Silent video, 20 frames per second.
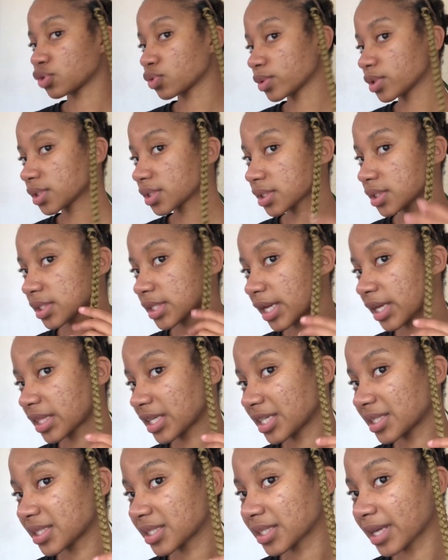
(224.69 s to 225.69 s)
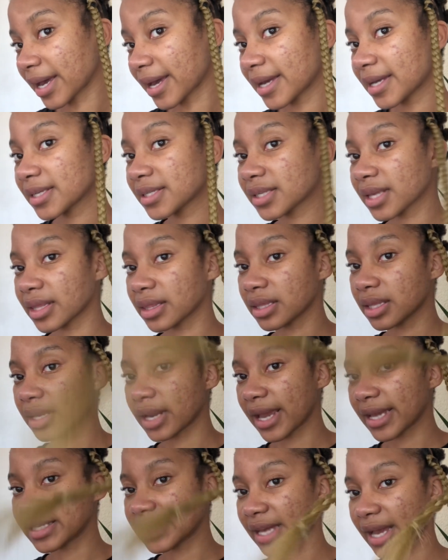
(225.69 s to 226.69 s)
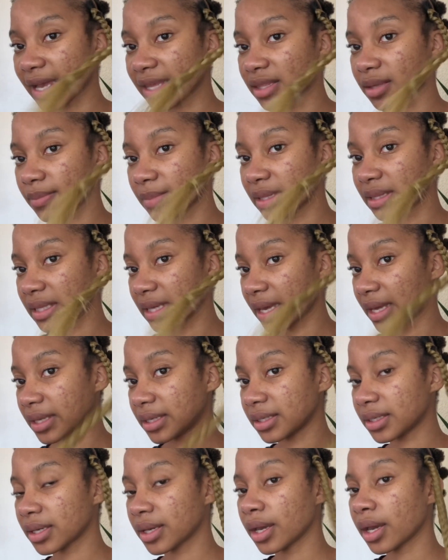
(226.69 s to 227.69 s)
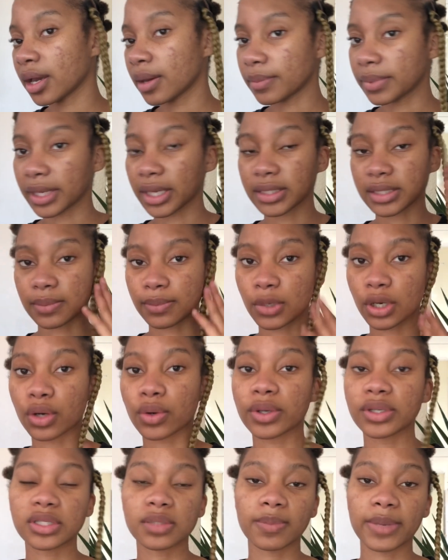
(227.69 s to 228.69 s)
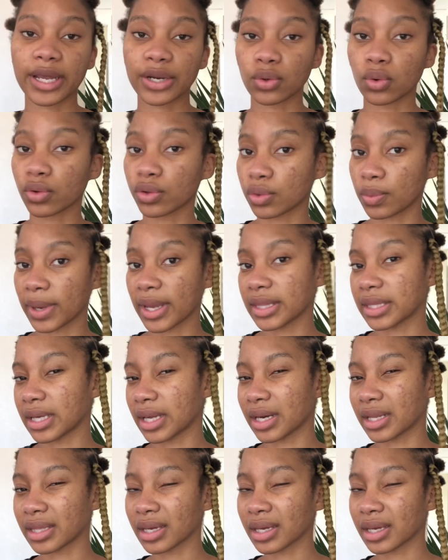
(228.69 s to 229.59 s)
So we're just gonna take that size, and then I tie them at the end because I'm not going to plait all the way at the end.